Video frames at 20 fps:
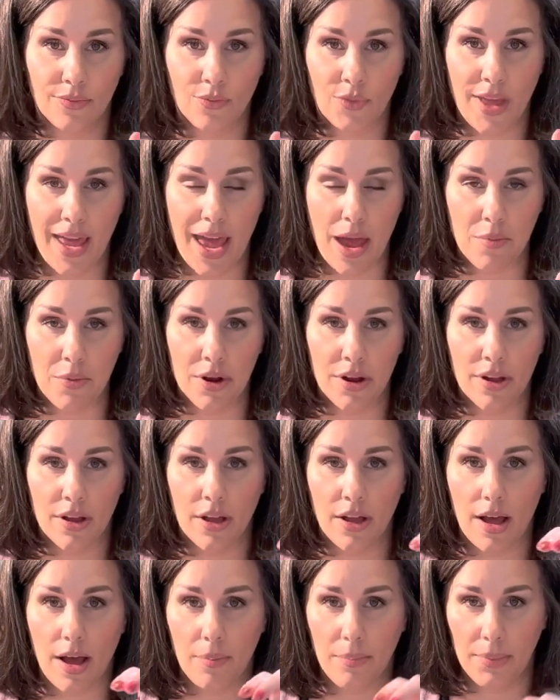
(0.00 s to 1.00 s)
camera
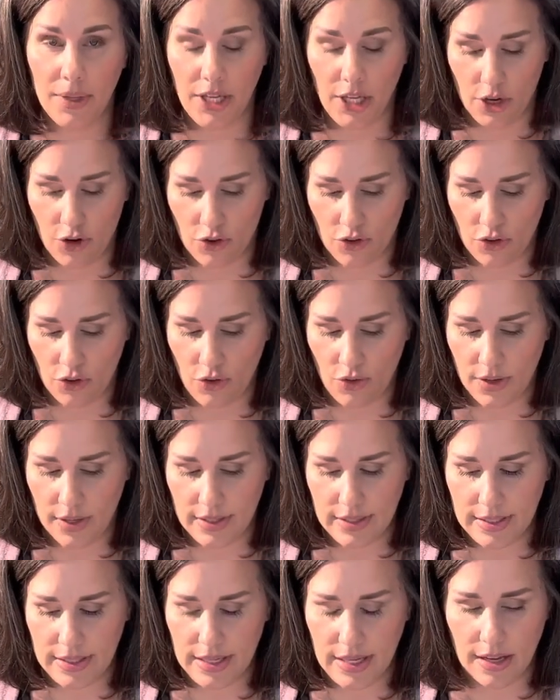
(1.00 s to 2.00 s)
up here so you
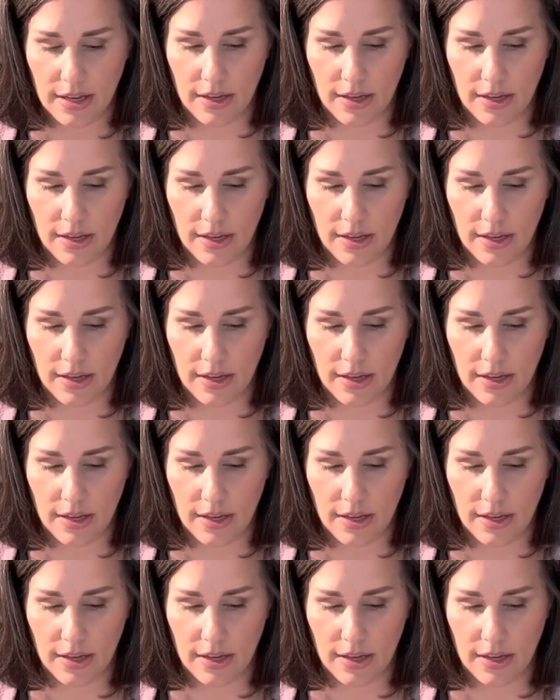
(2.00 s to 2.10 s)
can see it